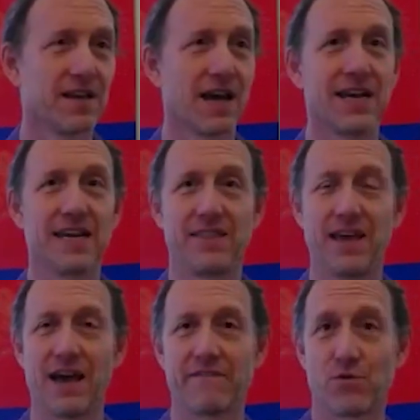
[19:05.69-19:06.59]
I did
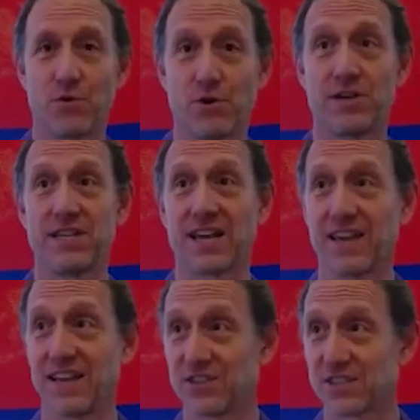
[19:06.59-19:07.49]
that for
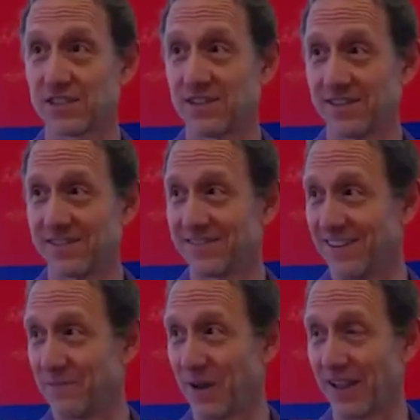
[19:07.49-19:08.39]
decades
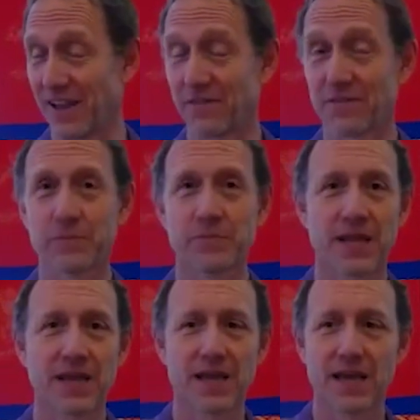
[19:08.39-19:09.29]
in my life
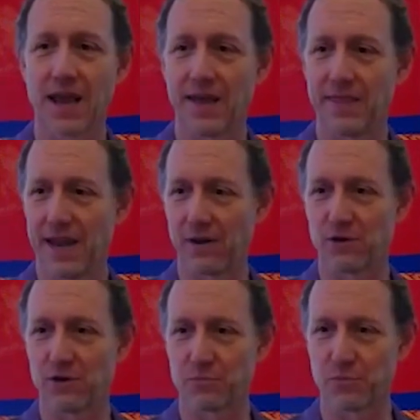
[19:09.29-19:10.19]
and then I
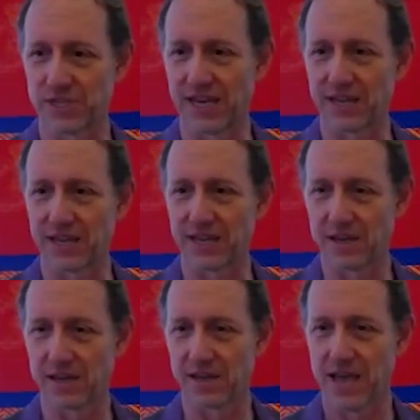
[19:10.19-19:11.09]
was presented.
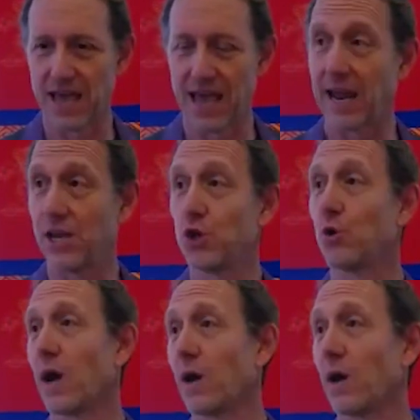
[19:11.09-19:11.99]
And I
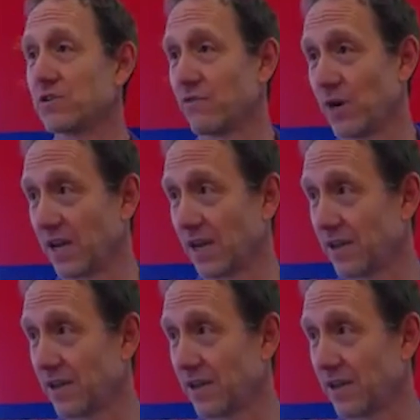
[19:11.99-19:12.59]
knew I was avoiding it.